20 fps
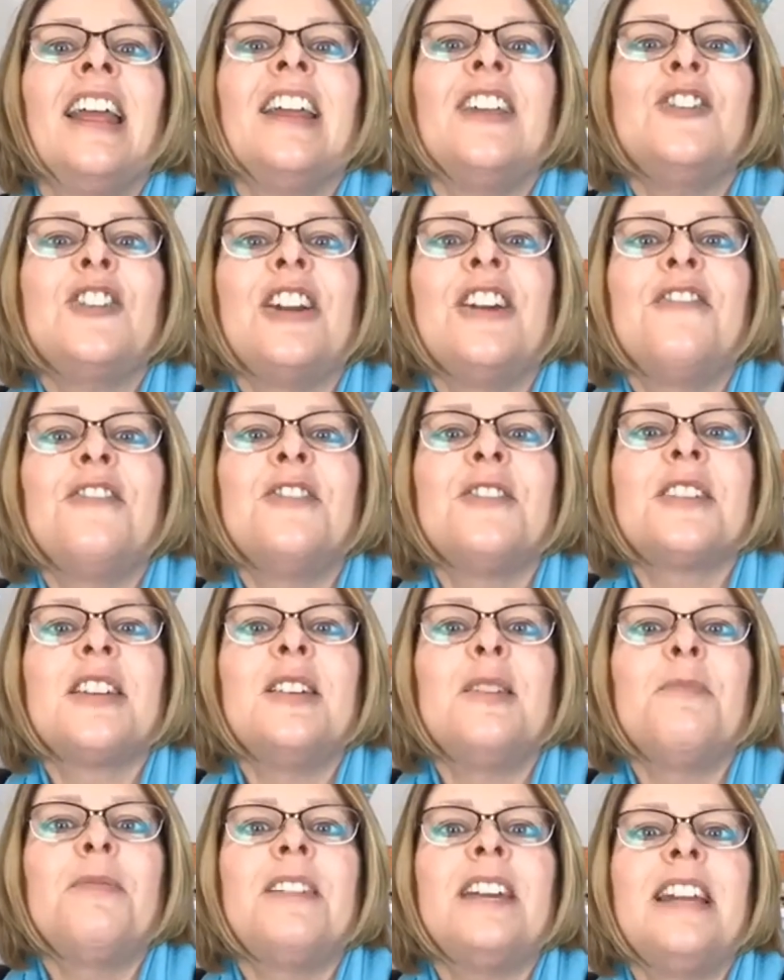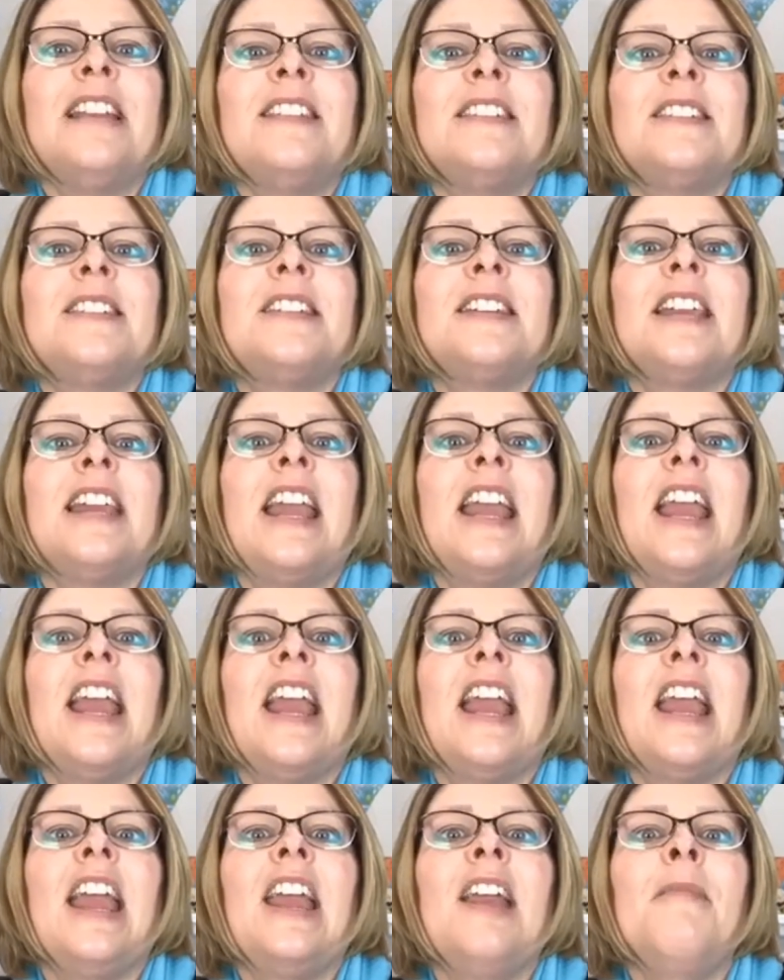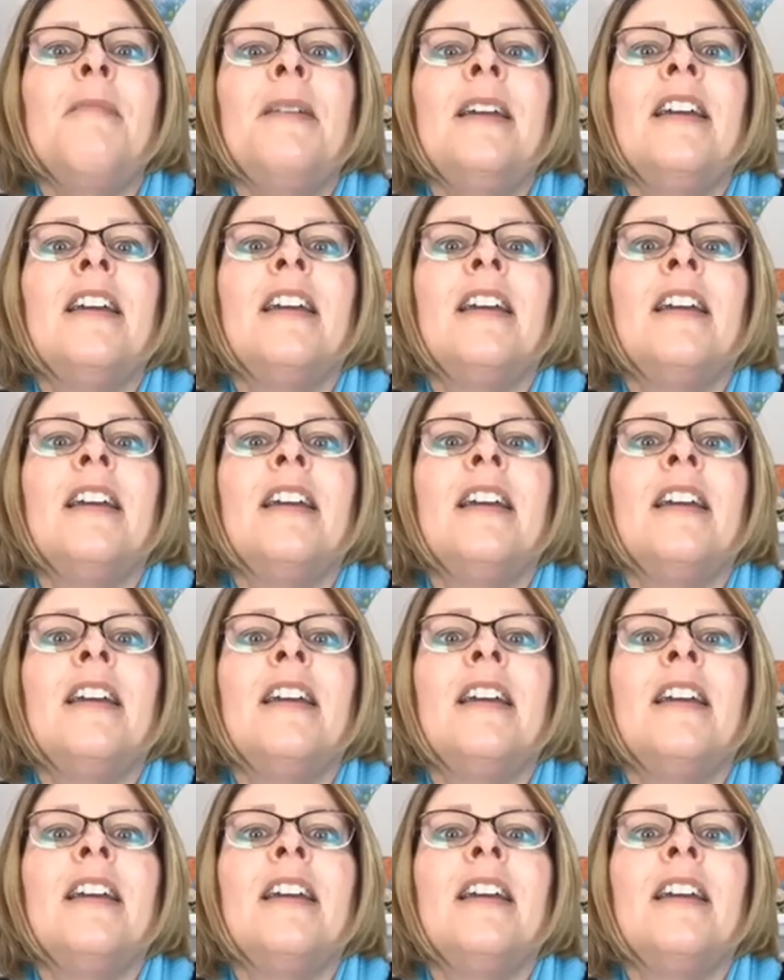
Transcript: Jennifer's going to play this game.